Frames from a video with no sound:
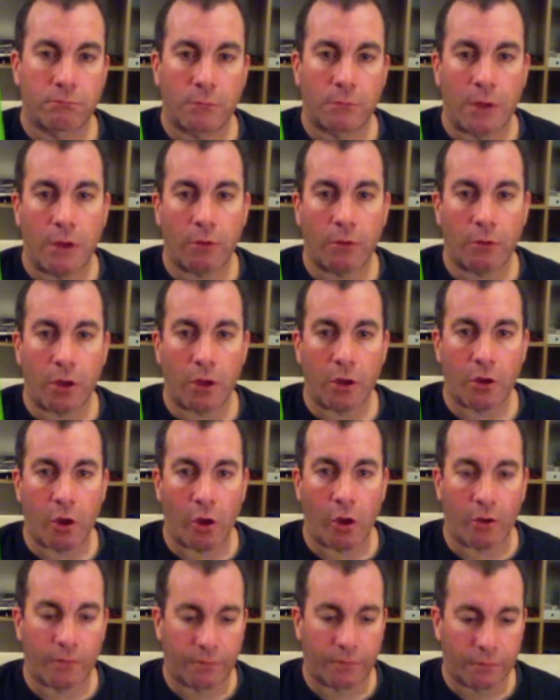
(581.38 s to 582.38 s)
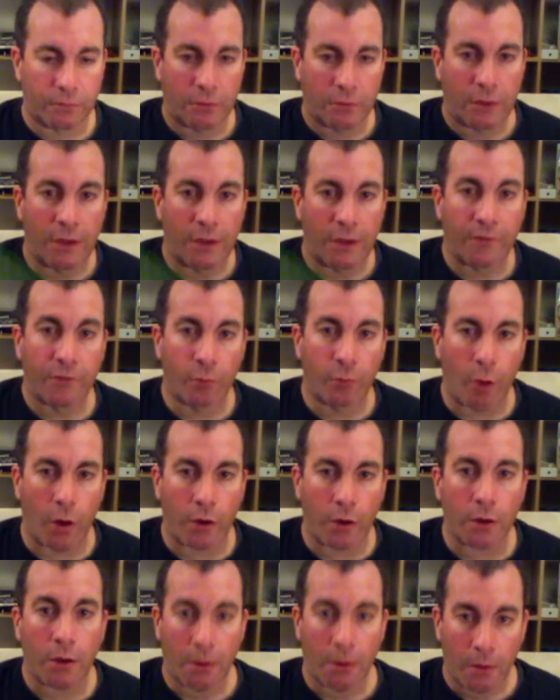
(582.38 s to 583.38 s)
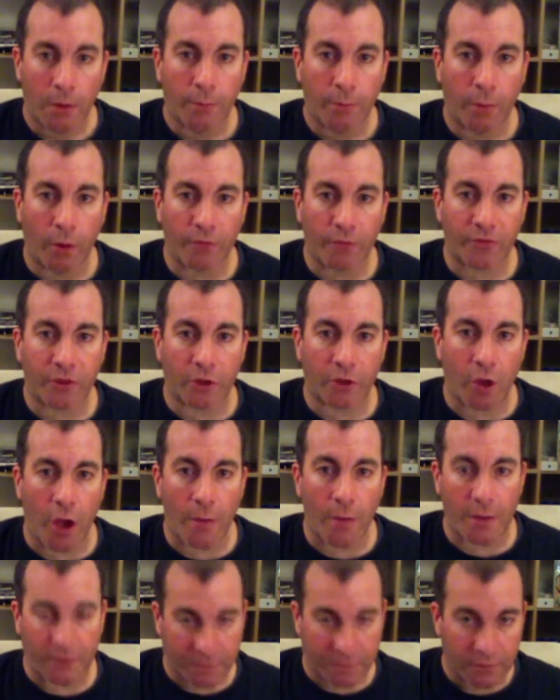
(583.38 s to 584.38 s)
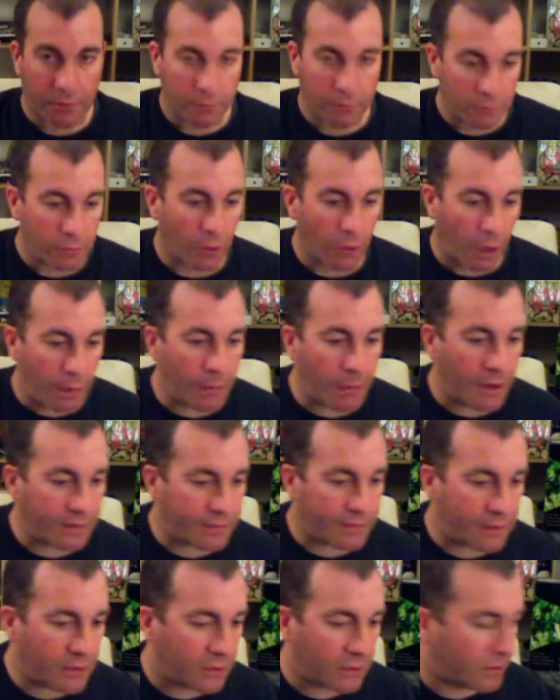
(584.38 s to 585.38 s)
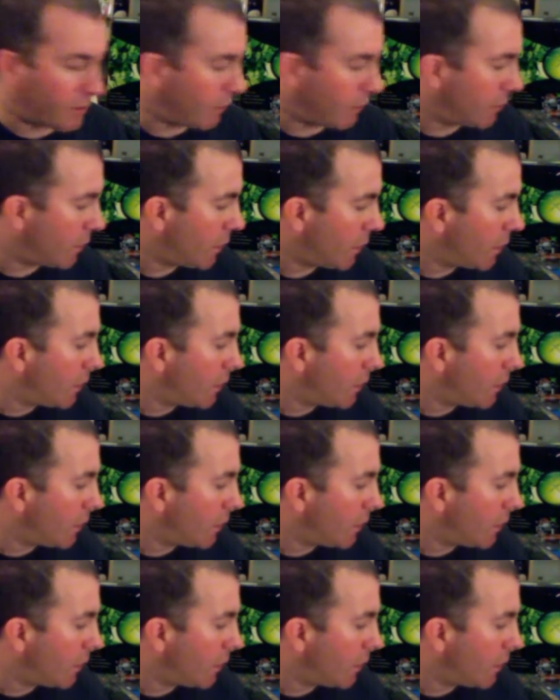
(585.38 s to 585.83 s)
Outlaw Golf. If you want it, post in the comments. I might send it to you.